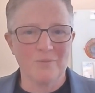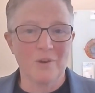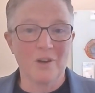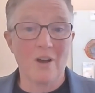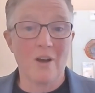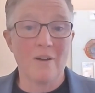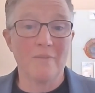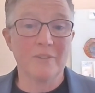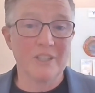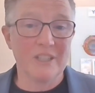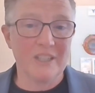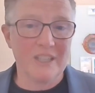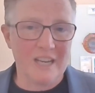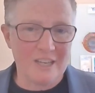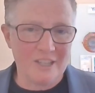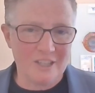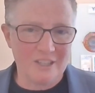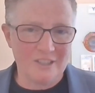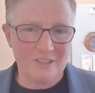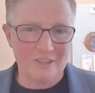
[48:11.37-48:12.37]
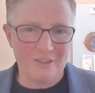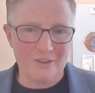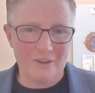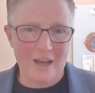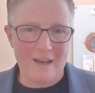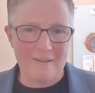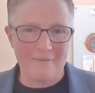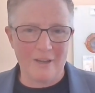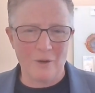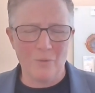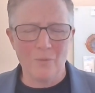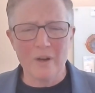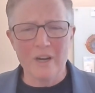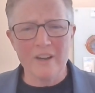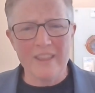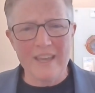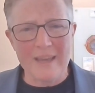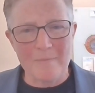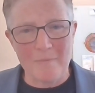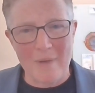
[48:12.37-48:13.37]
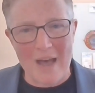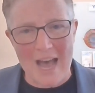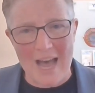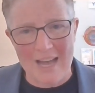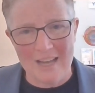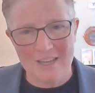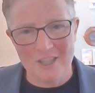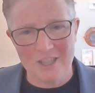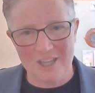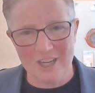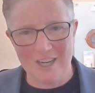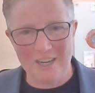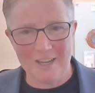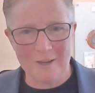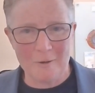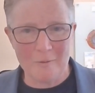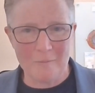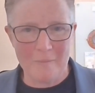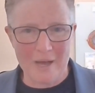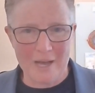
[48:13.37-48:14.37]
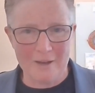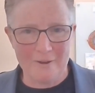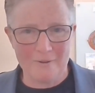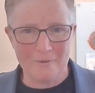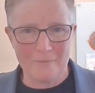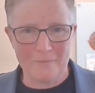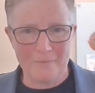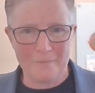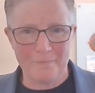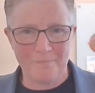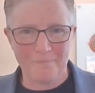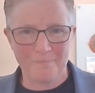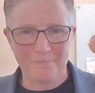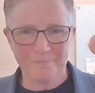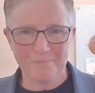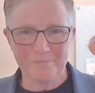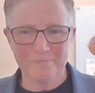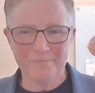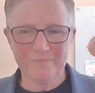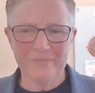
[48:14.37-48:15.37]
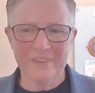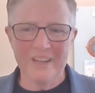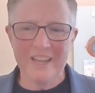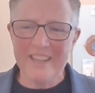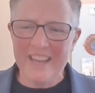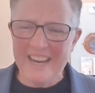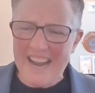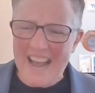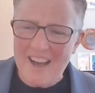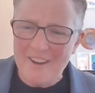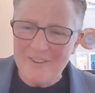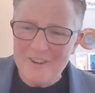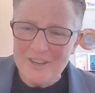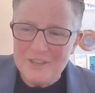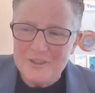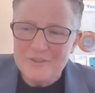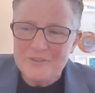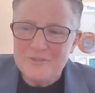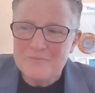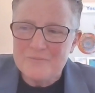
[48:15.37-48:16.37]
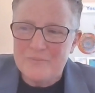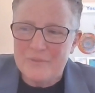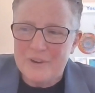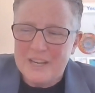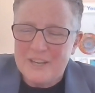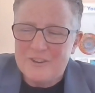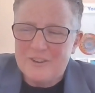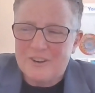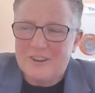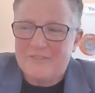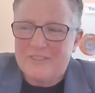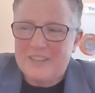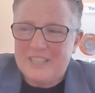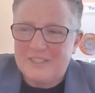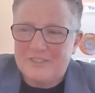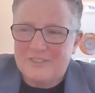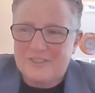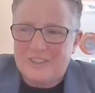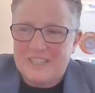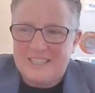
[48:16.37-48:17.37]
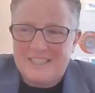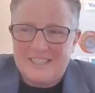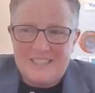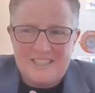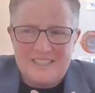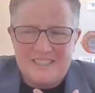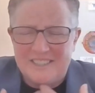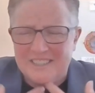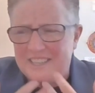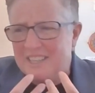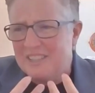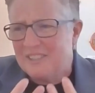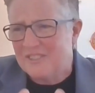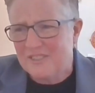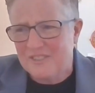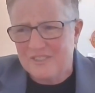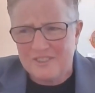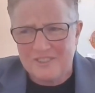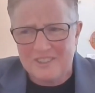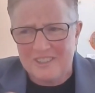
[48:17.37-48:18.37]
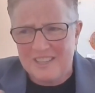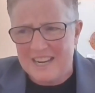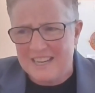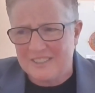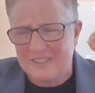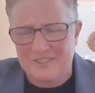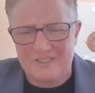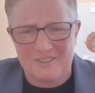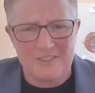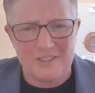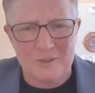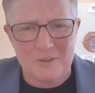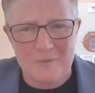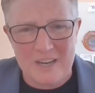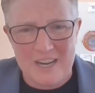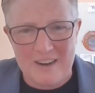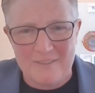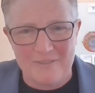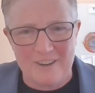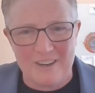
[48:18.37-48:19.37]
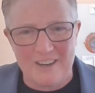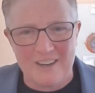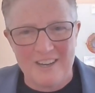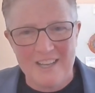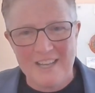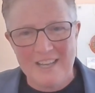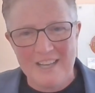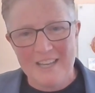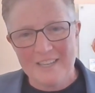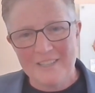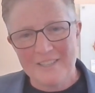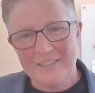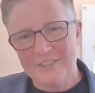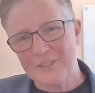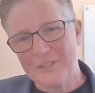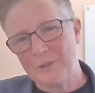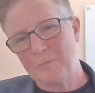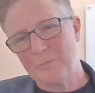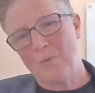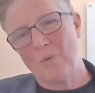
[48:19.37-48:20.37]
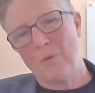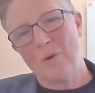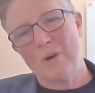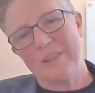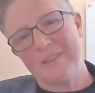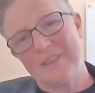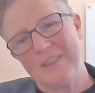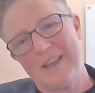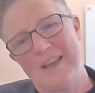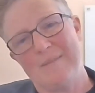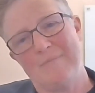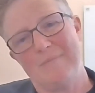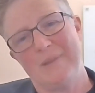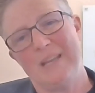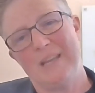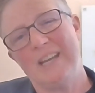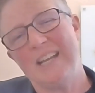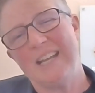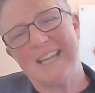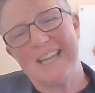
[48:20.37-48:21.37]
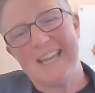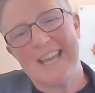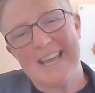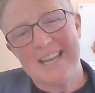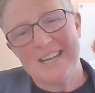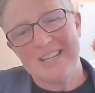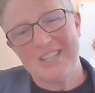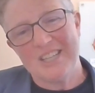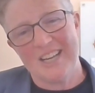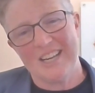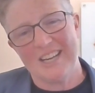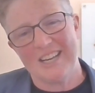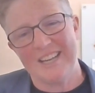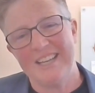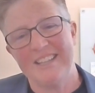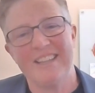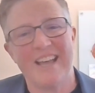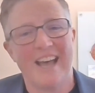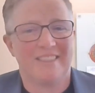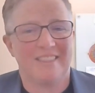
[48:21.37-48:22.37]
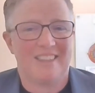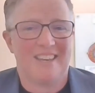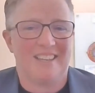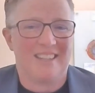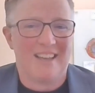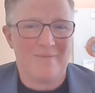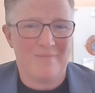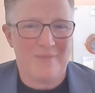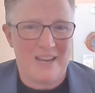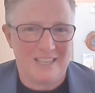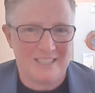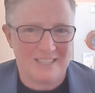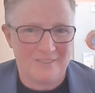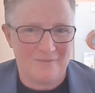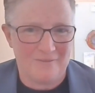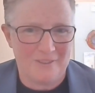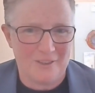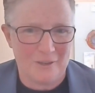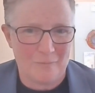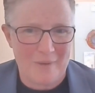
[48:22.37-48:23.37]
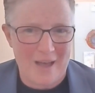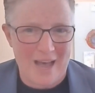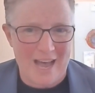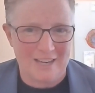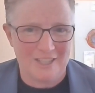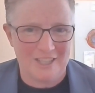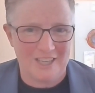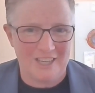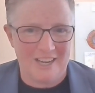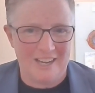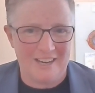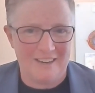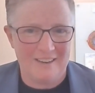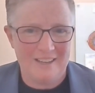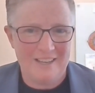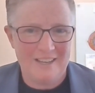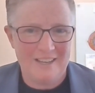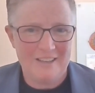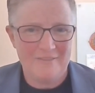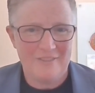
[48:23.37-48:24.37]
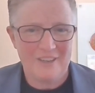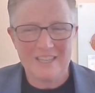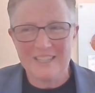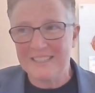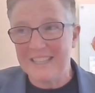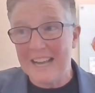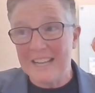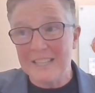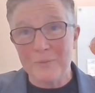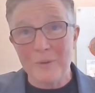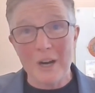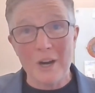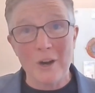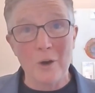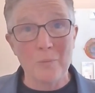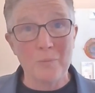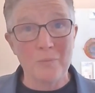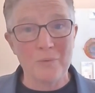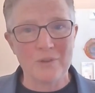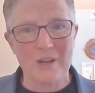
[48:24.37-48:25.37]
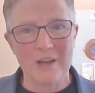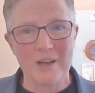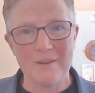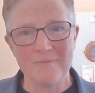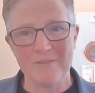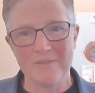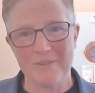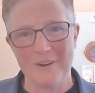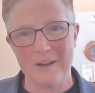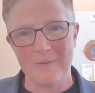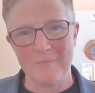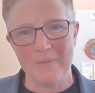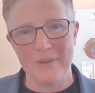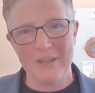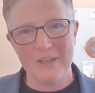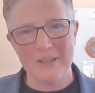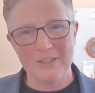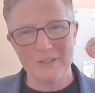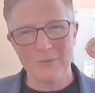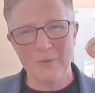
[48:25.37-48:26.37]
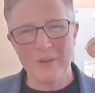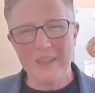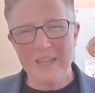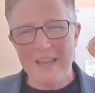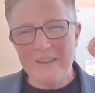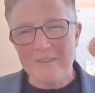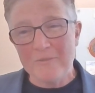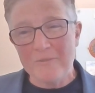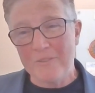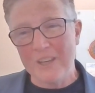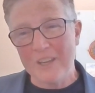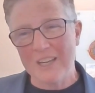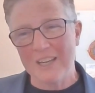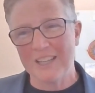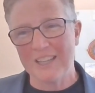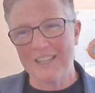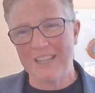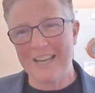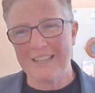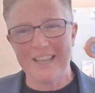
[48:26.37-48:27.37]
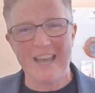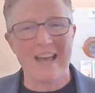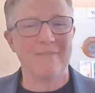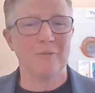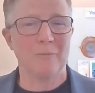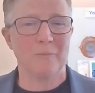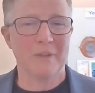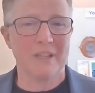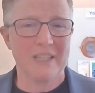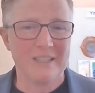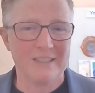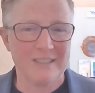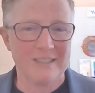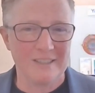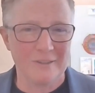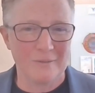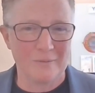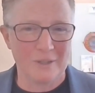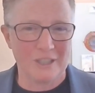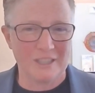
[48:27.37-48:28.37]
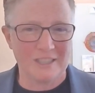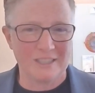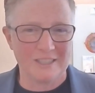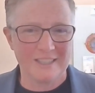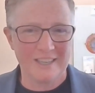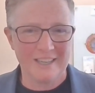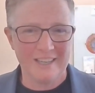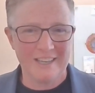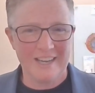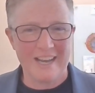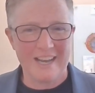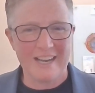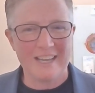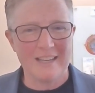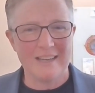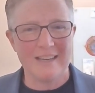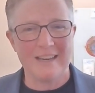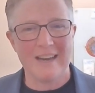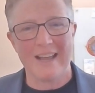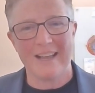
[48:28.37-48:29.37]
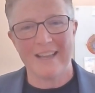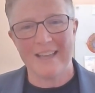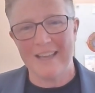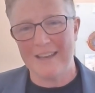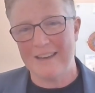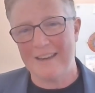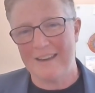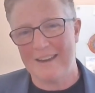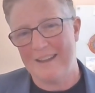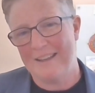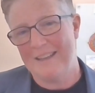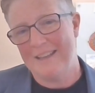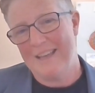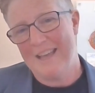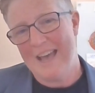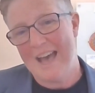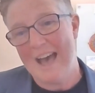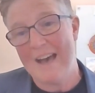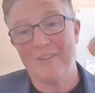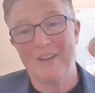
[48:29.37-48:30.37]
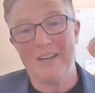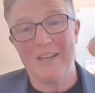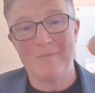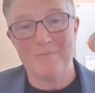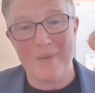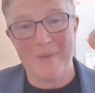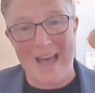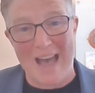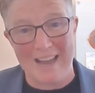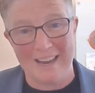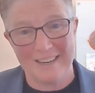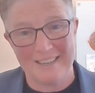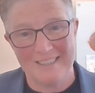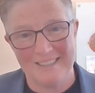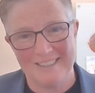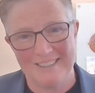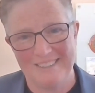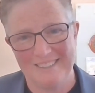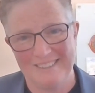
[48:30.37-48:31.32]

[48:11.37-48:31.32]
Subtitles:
What conversations are you having? What are they passionate about? And then how do you bring your resources, internal, external, whatever, to support them in engaging in that thing that makes them feel passionate? Because that's where hope will come from. It's when they feel like they have a place in the world and can have an impact.